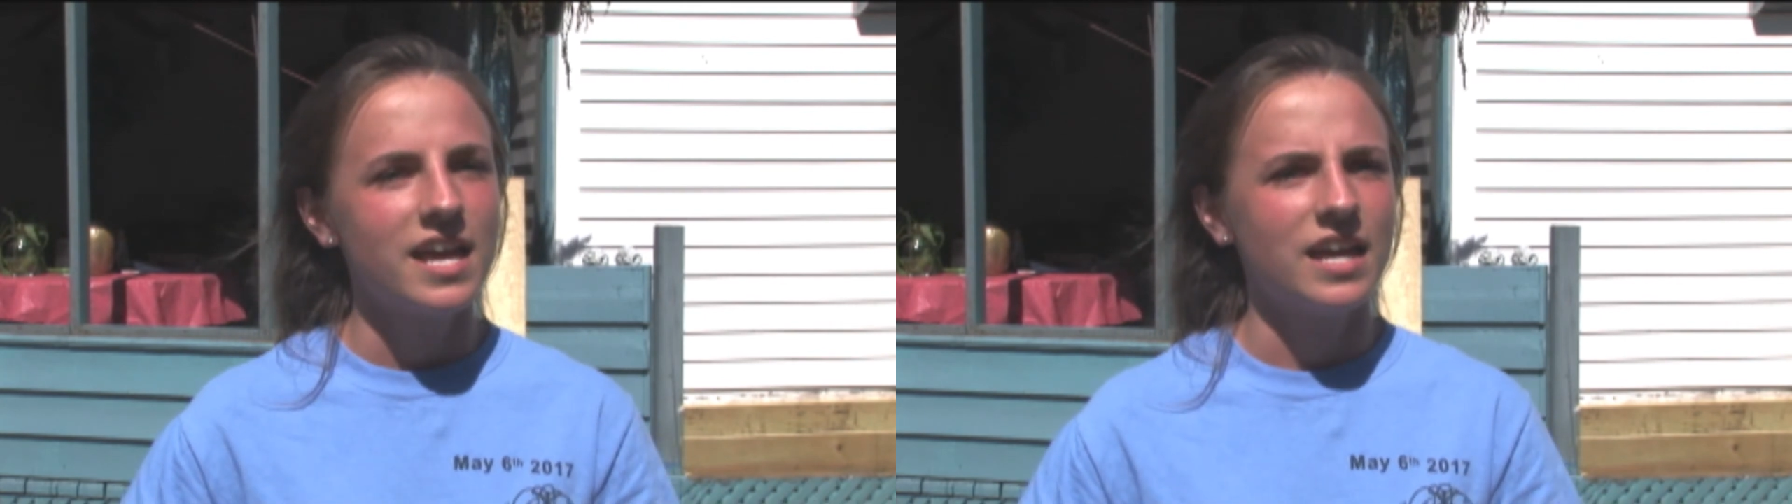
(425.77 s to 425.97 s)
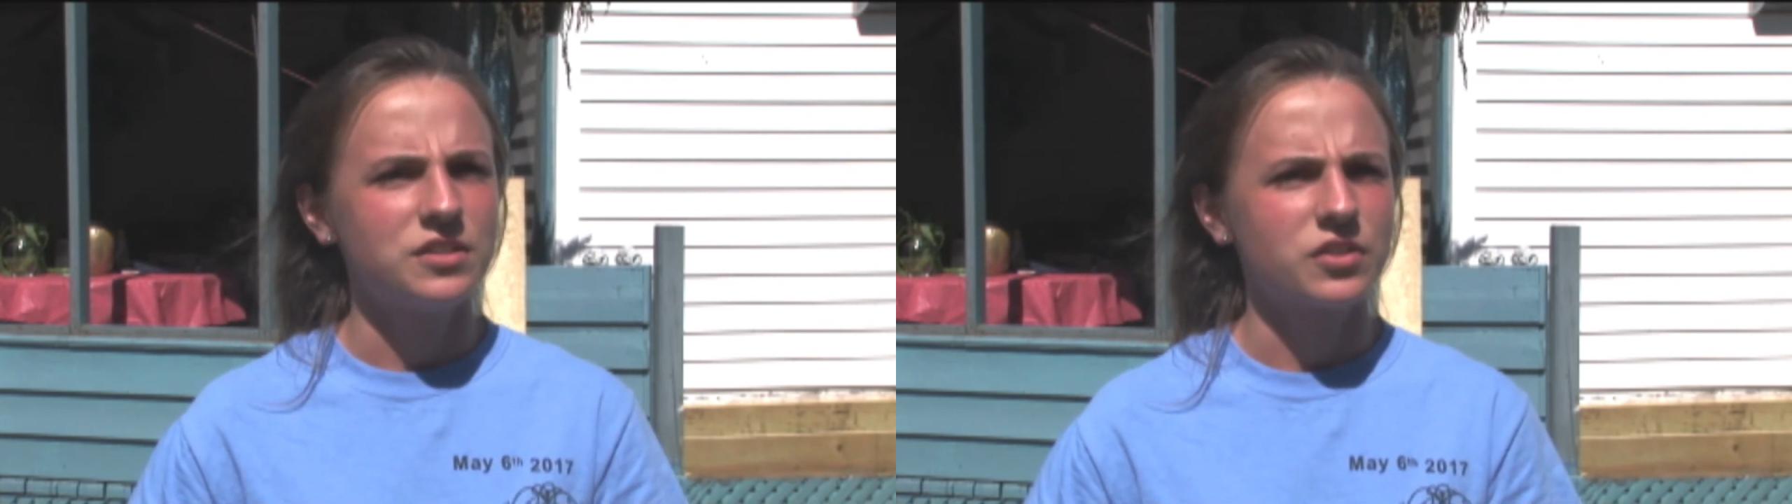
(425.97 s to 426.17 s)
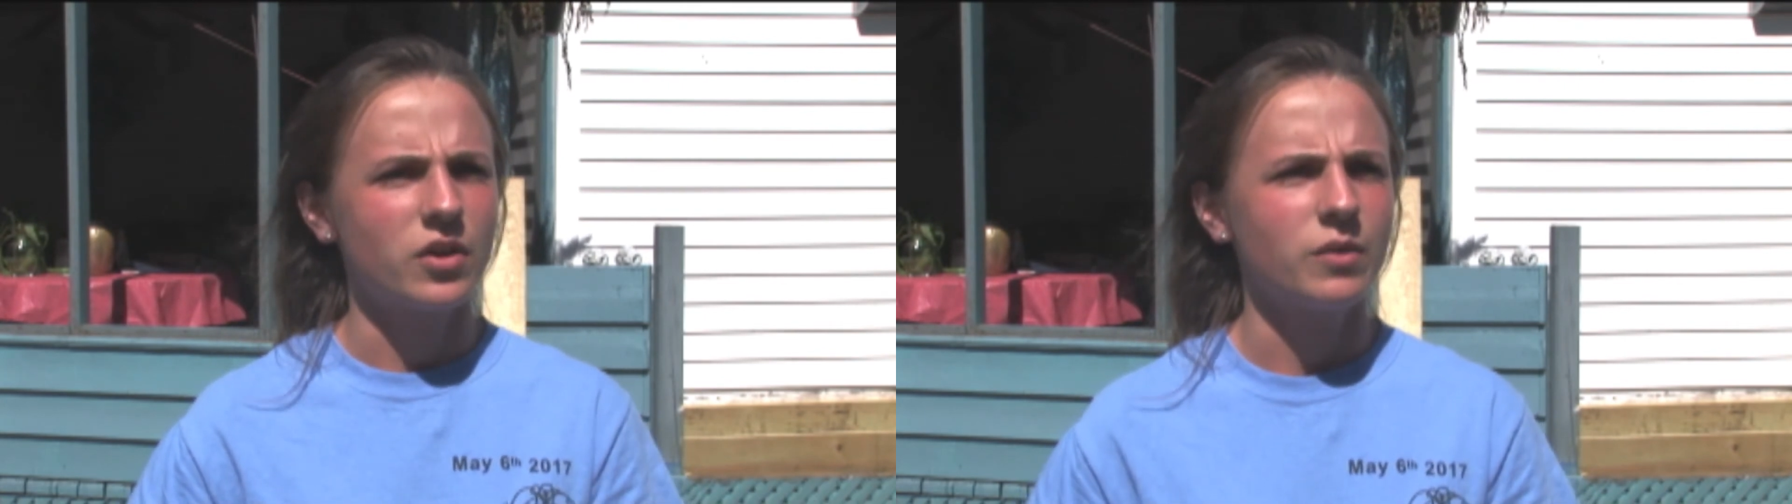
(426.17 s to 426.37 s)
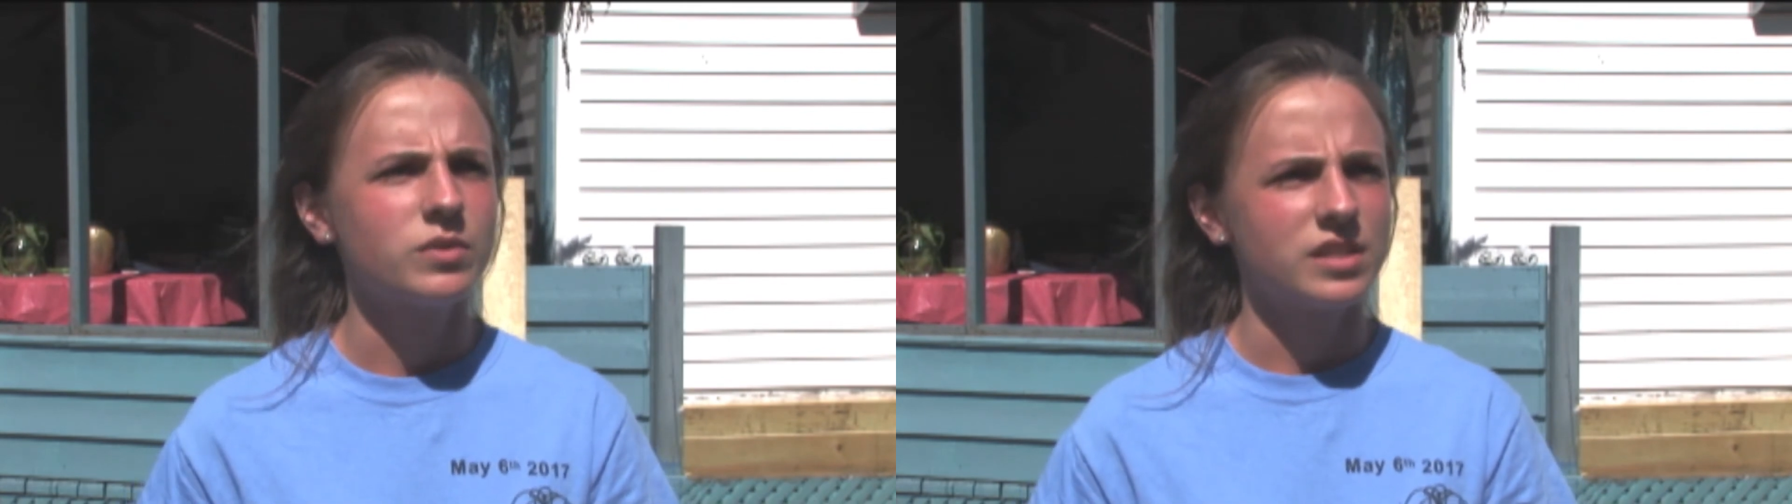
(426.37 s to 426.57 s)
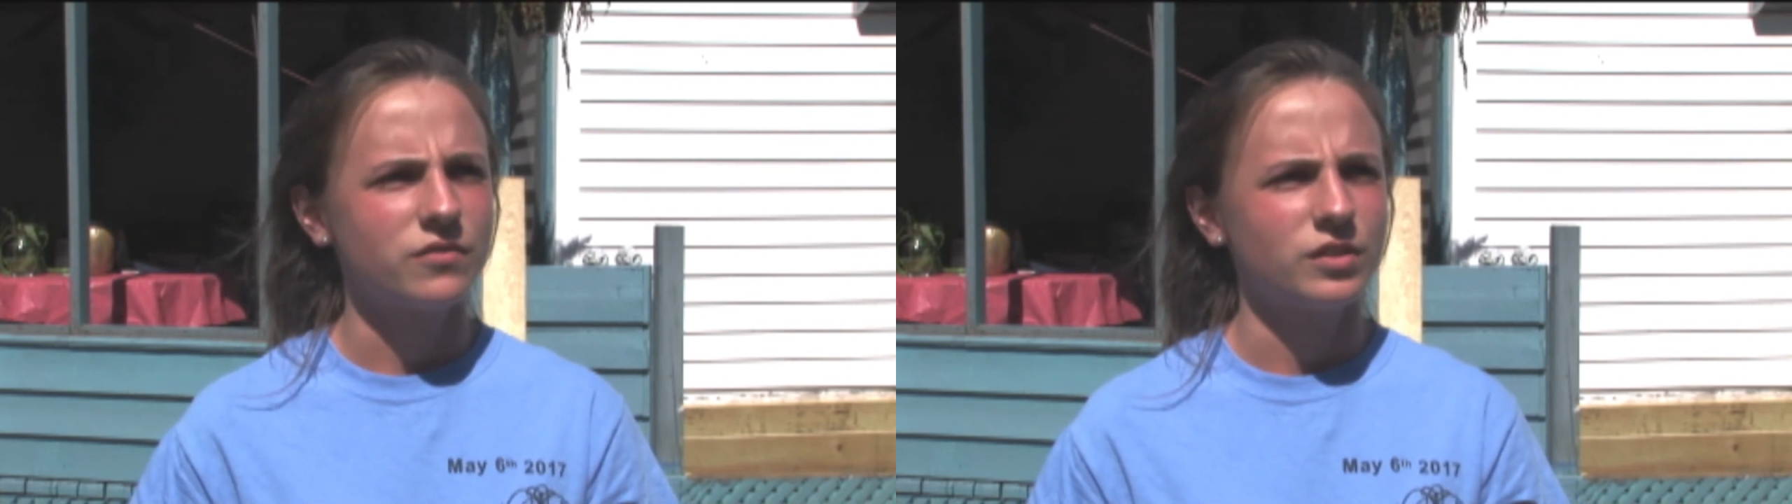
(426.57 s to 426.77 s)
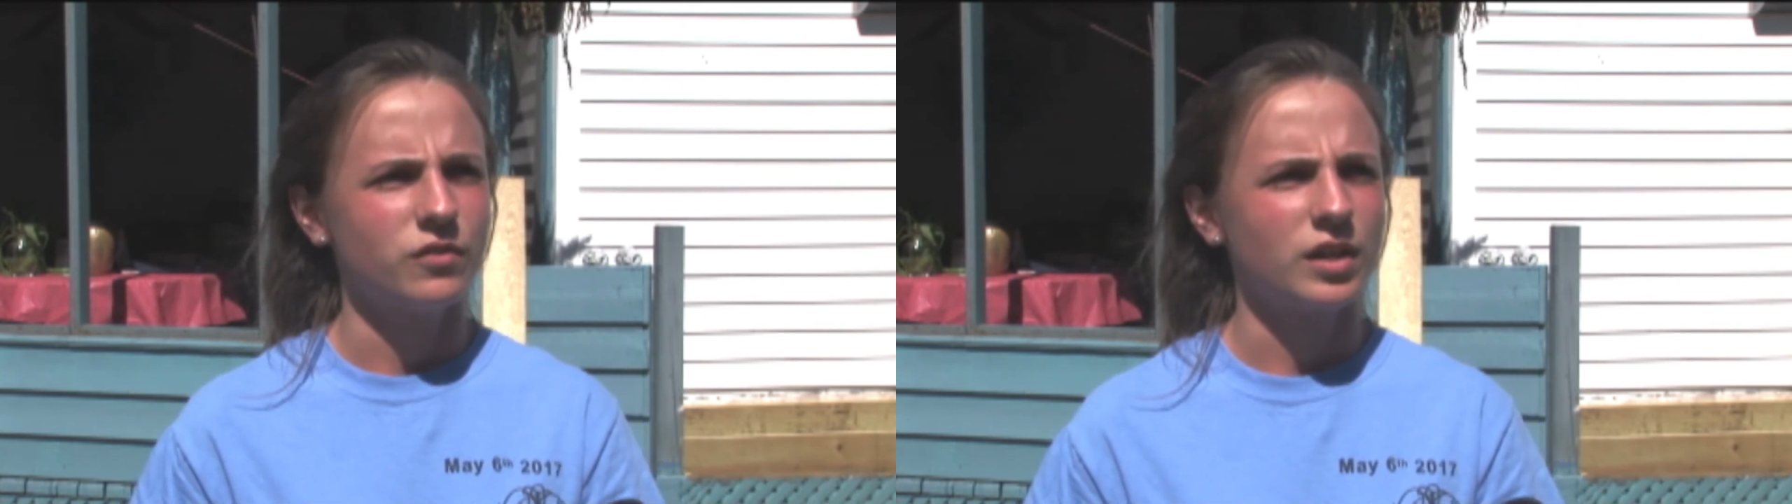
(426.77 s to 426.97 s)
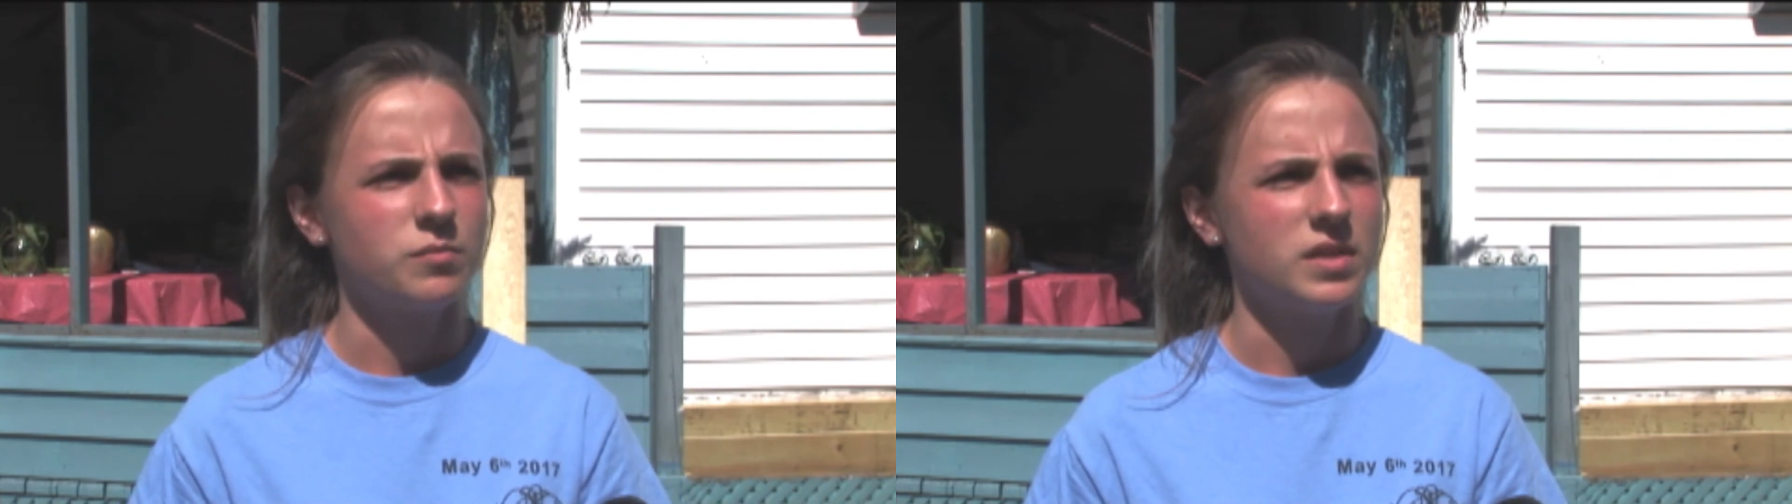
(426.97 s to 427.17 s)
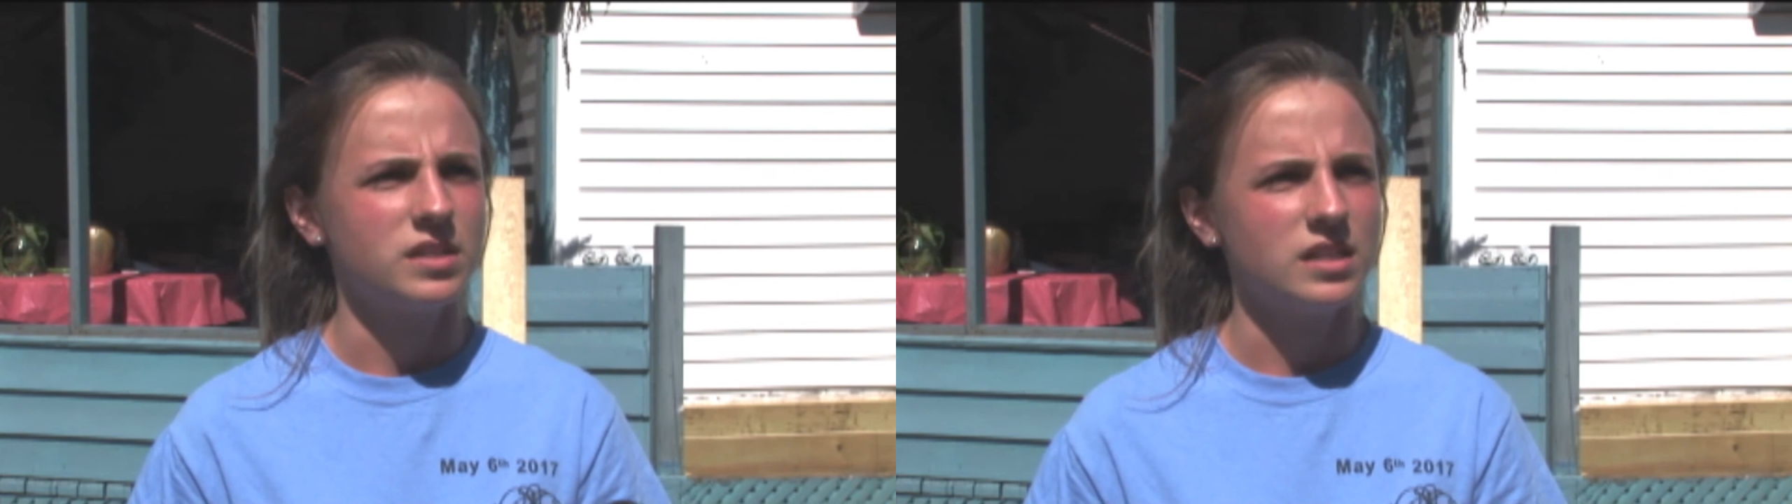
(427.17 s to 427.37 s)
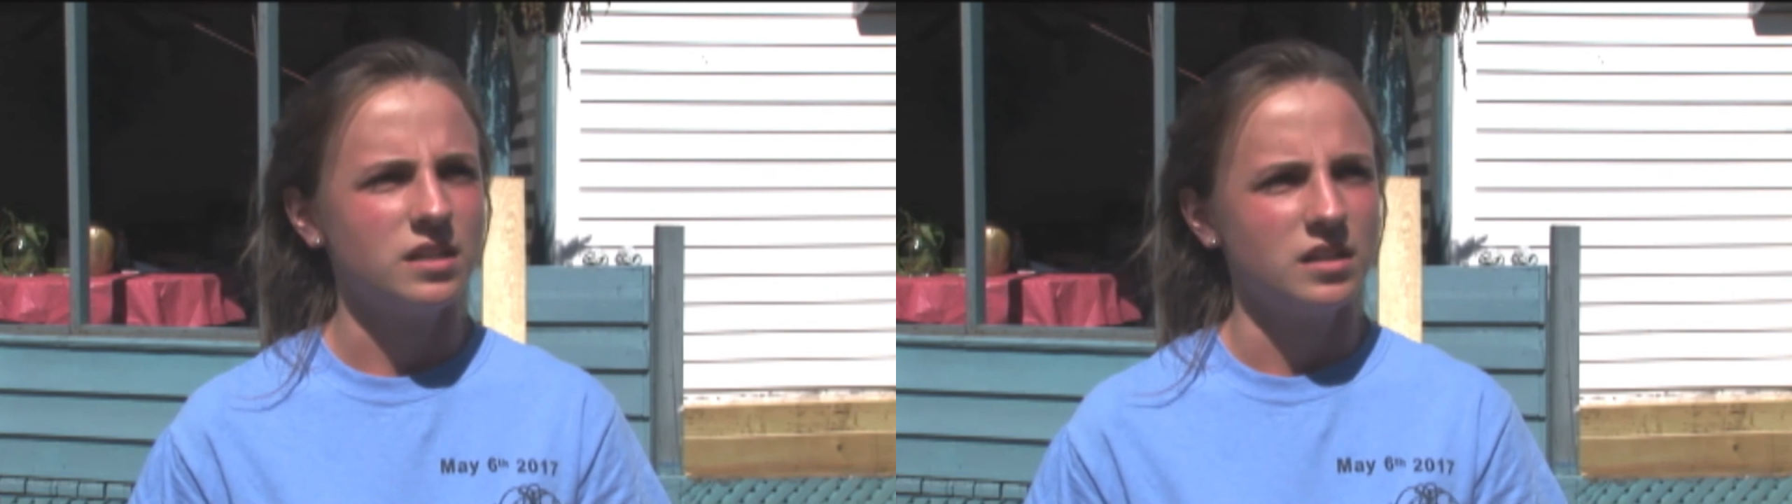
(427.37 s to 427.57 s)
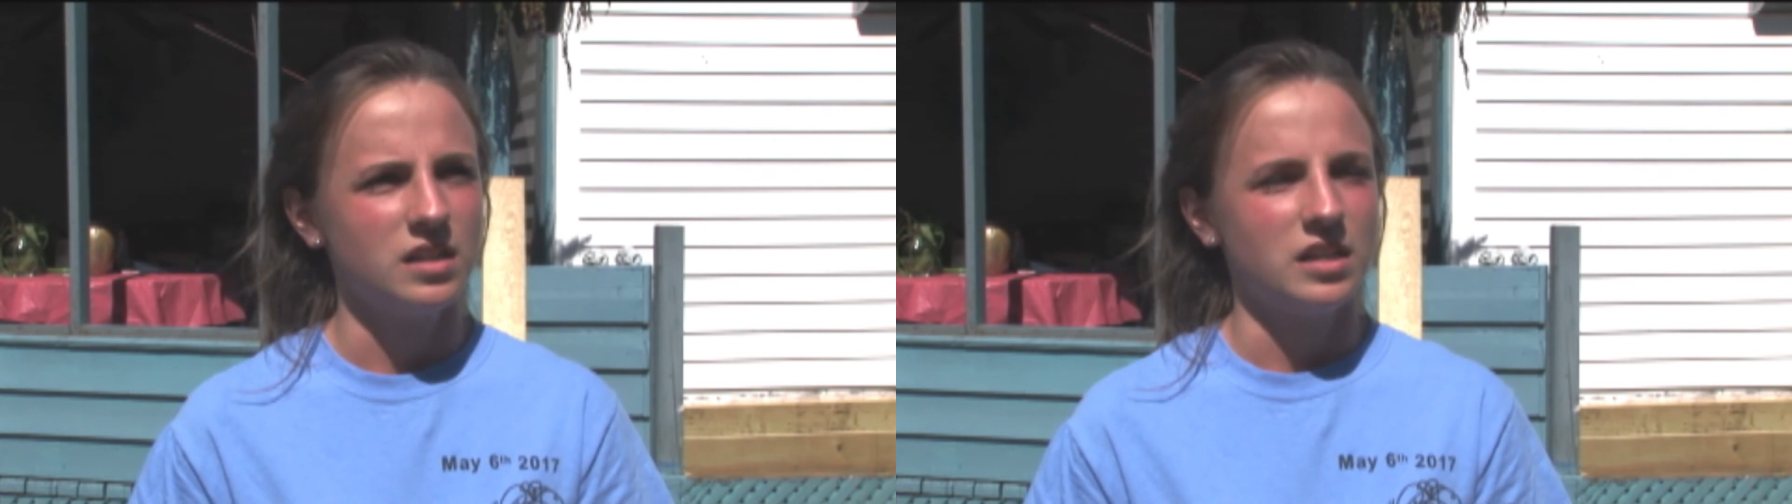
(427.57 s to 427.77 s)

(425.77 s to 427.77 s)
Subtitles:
And so I would definitely recommend it.